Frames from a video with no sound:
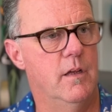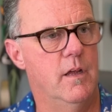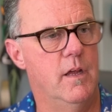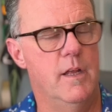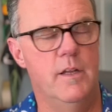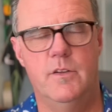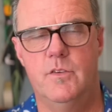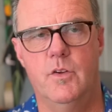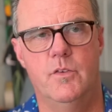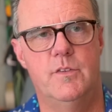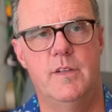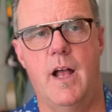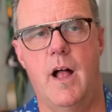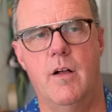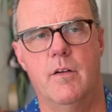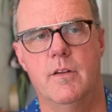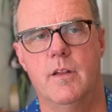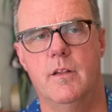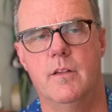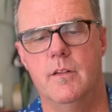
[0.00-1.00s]
in
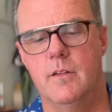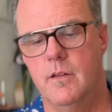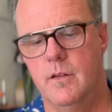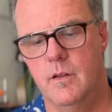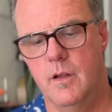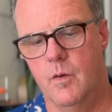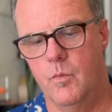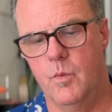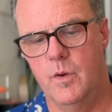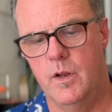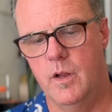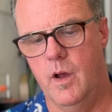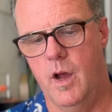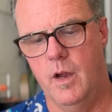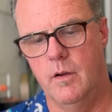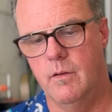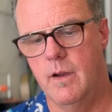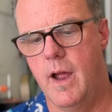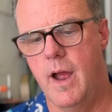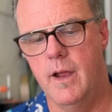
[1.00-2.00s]
totality, what
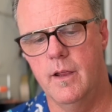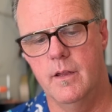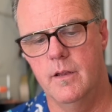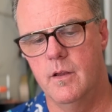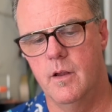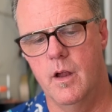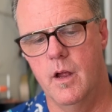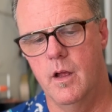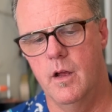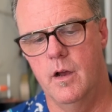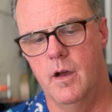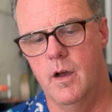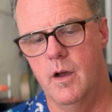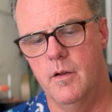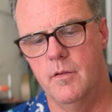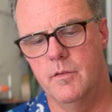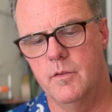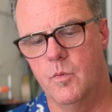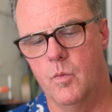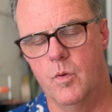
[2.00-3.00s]
Iraq and
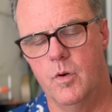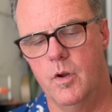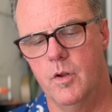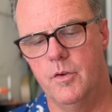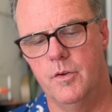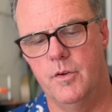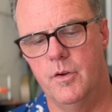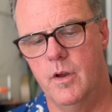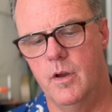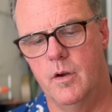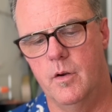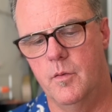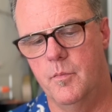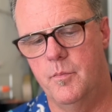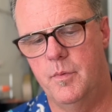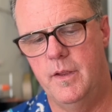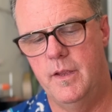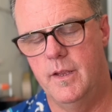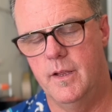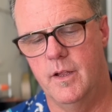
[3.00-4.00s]
the world are
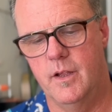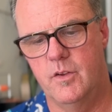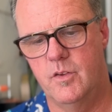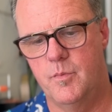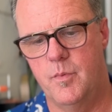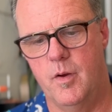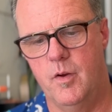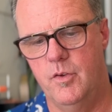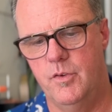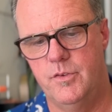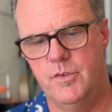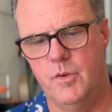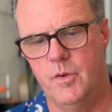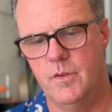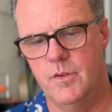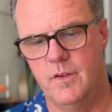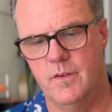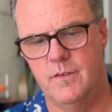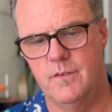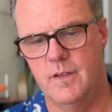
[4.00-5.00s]
being exposed to
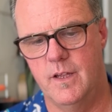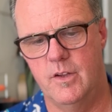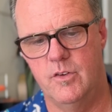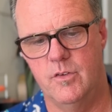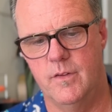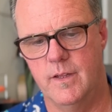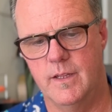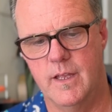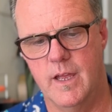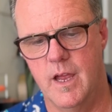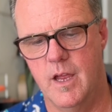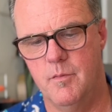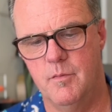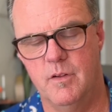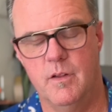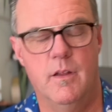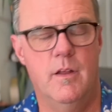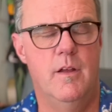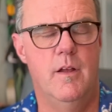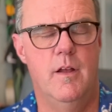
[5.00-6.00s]
at this stage of the game,